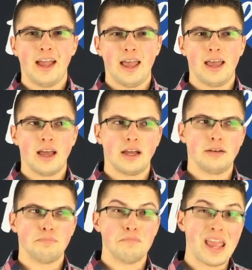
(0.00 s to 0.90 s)

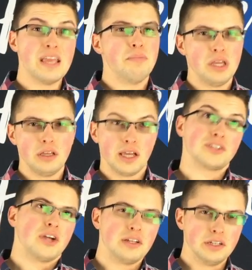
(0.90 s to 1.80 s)
and maybe
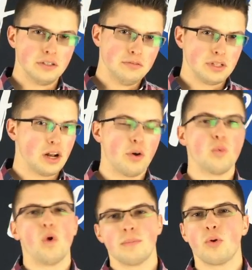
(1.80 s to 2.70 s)
excited,
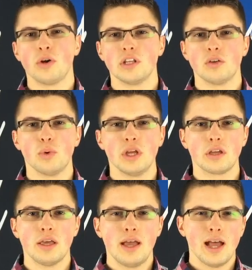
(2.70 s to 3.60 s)
at one point in the
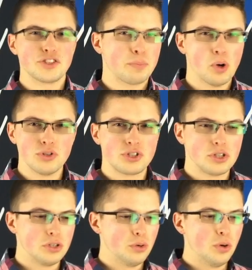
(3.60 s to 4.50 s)
week, as opposed
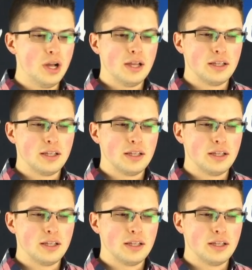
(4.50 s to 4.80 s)
to,